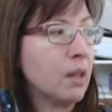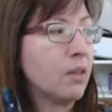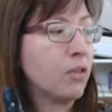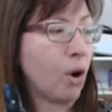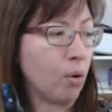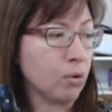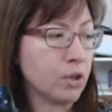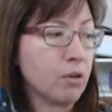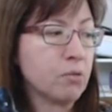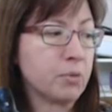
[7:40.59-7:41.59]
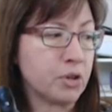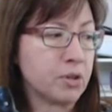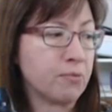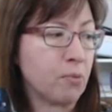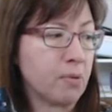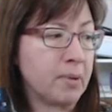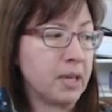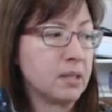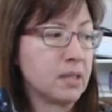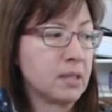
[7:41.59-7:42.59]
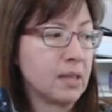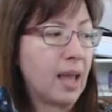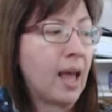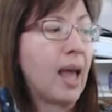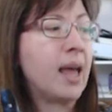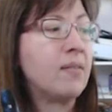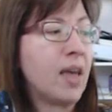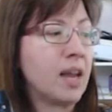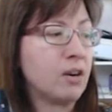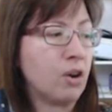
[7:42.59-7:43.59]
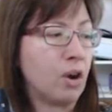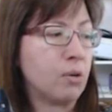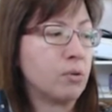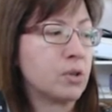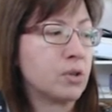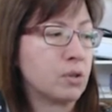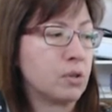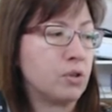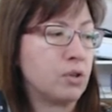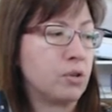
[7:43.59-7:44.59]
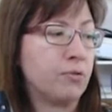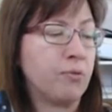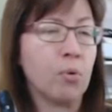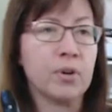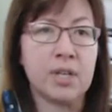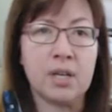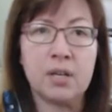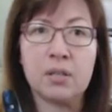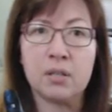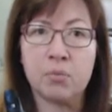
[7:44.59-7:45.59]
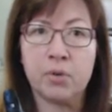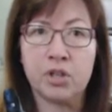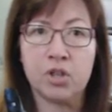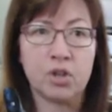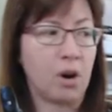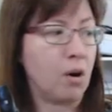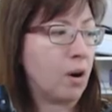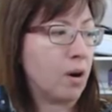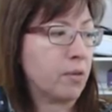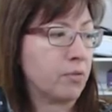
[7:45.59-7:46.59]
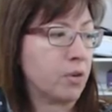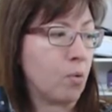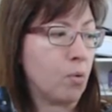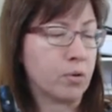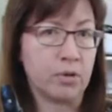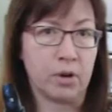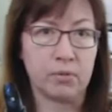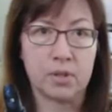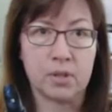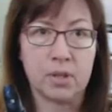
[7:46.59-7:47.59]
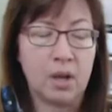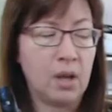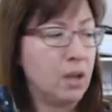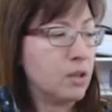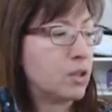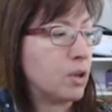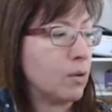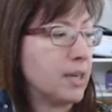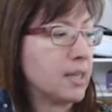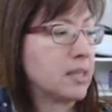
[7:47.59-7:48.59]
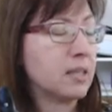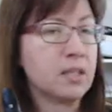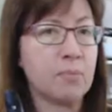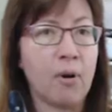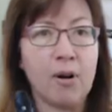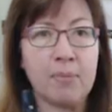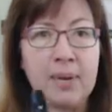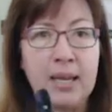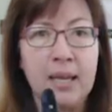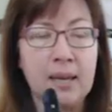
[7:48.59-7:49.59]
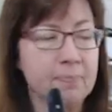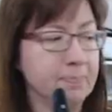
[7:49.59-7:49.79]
the whole note, which is four beats, and then goes to four D's, which are the quarter notes. So listen to part B.